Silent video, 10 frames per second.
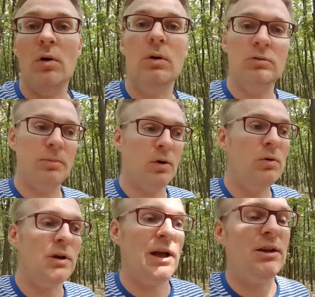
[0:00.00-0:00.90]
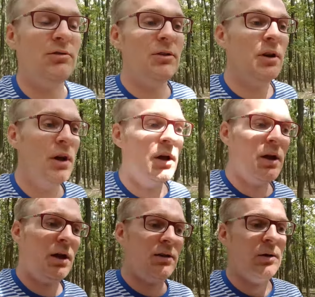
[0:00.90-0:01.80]
old broken engine,
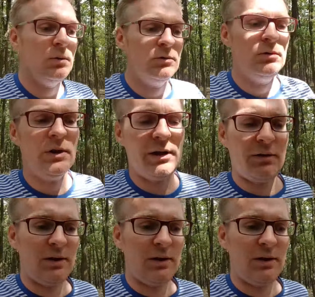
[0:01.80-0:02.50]
and they will do that